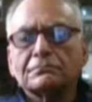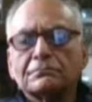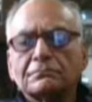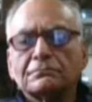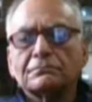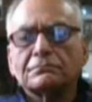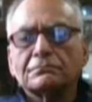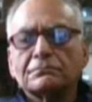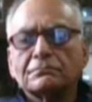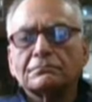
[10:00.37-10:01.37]

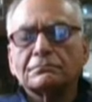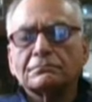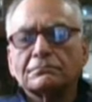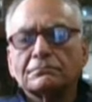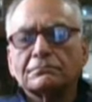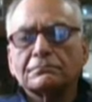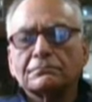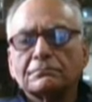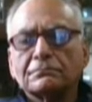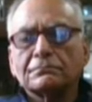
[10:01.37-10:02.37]

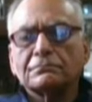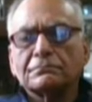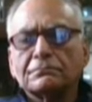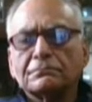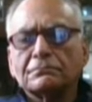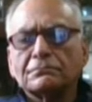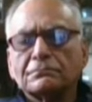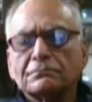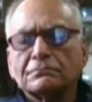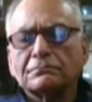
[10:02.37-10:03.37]

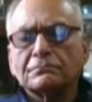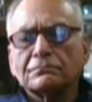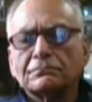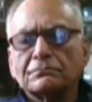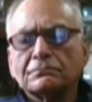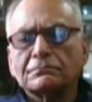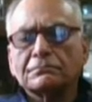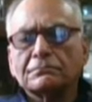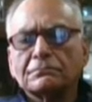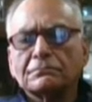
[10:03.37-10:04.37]

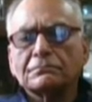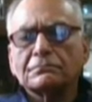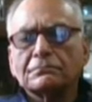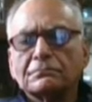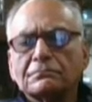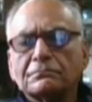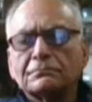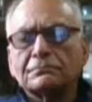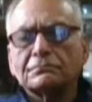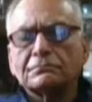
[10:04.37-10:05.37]

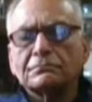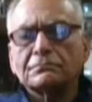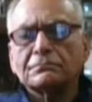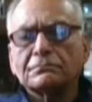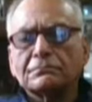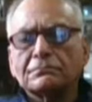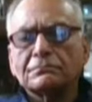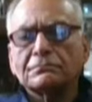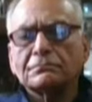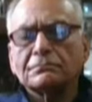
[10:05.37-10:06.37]

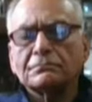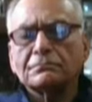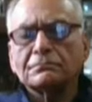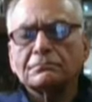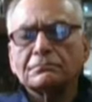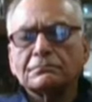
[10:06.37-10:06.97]
The person shown says nothing.